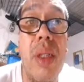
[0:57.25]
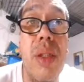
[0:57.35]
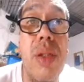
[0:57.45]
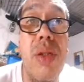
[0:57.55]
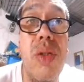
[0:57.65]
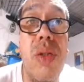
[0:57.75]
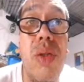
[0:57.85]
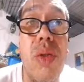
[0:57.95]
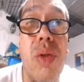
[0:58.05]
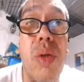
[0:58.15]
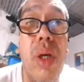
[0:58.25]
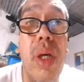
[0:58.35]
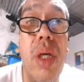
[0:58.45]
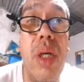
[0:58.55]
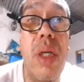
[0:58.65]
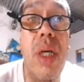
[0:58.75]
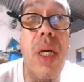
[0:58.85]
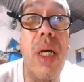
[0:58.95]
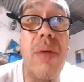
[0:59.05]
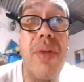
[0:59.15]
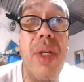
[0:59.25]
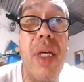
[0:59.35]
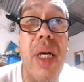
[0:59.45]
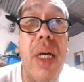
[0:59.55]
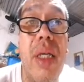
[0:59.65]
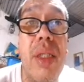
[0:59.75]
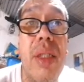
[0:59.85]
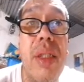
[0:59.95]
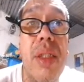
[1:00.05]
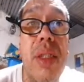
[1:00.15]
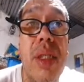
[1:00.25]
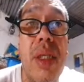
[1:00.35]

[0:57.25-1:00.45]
So here I have a nice